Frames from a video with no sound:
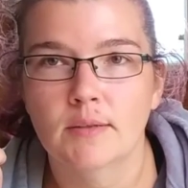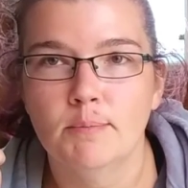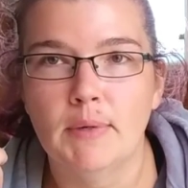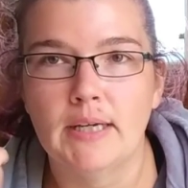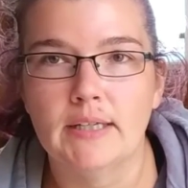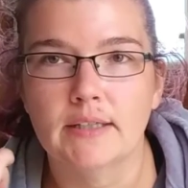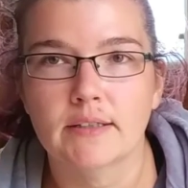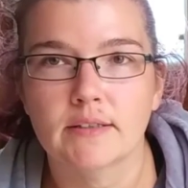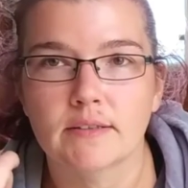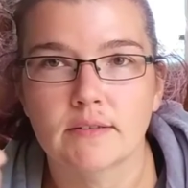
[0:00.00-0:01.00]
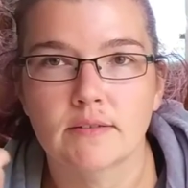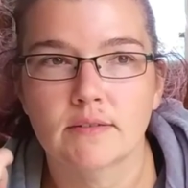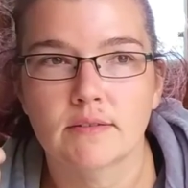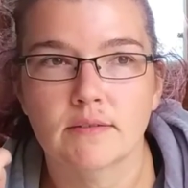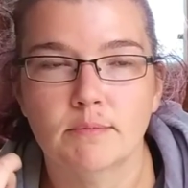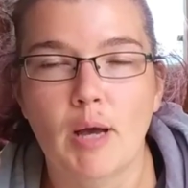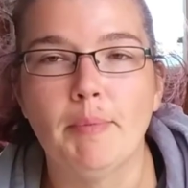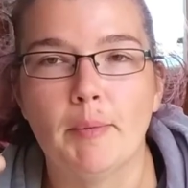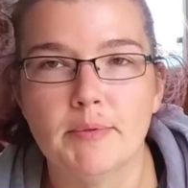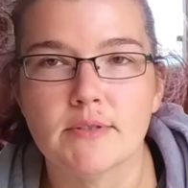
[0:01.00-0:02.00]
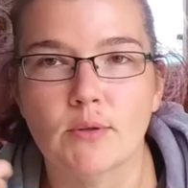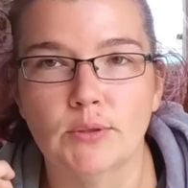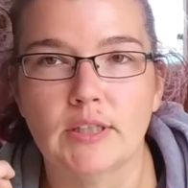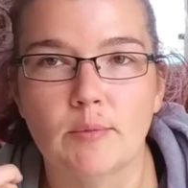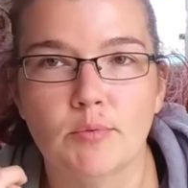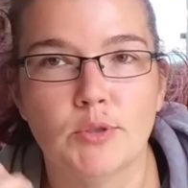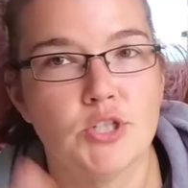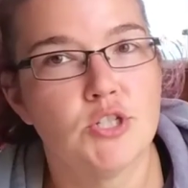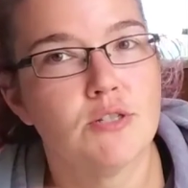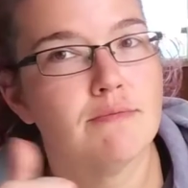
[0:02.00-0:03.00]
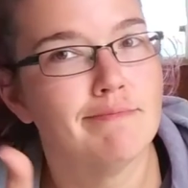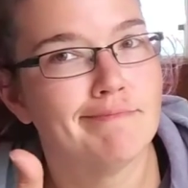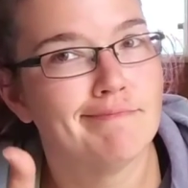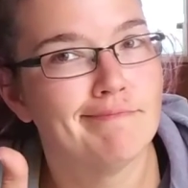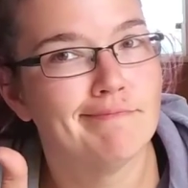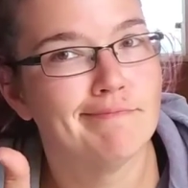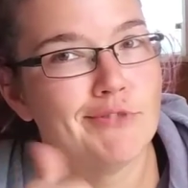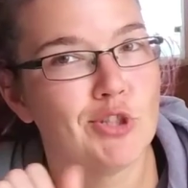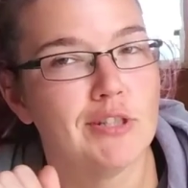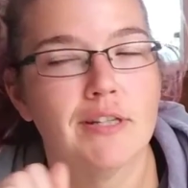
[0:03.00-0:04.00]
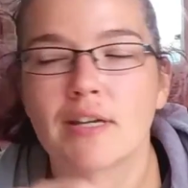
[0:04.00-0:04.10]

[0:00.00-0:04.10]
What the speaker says: my pop-up is holding up, which is good.